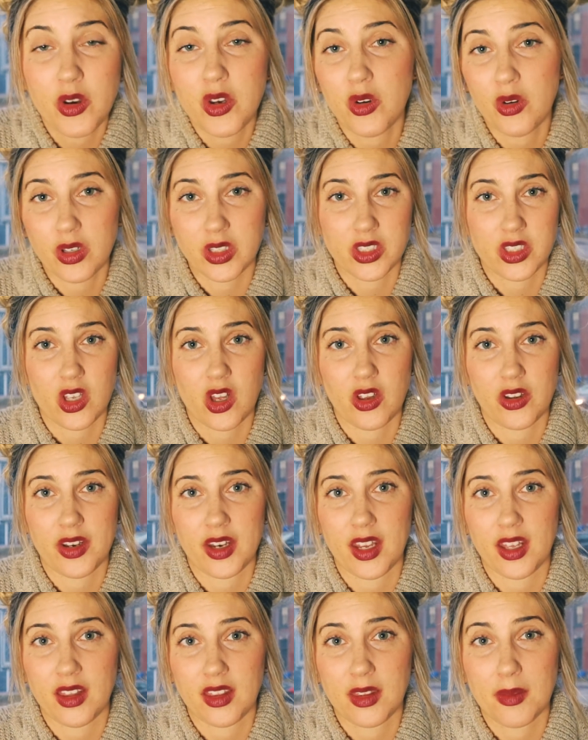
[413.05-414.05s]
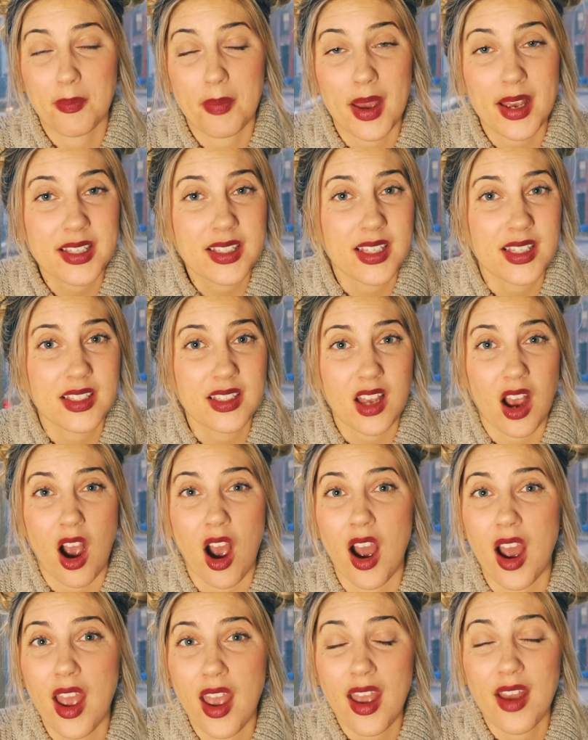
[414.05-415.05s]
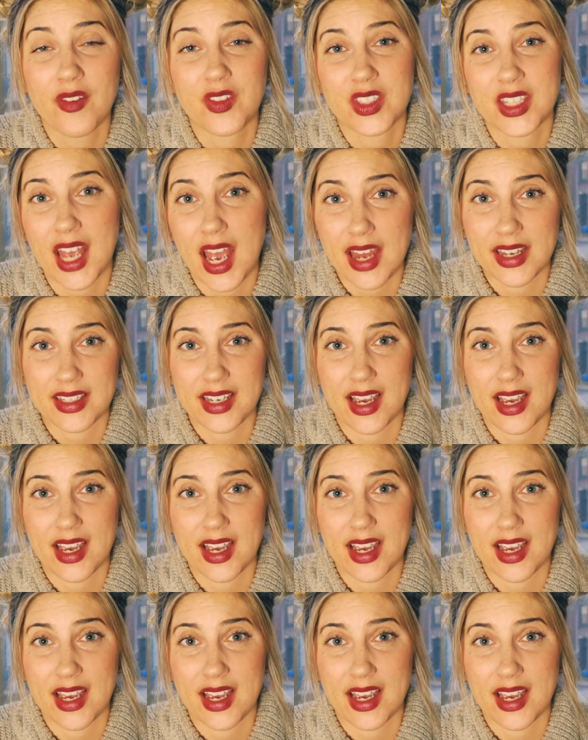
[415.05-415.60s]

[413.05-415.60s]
do you consolidate? The best is, I have sat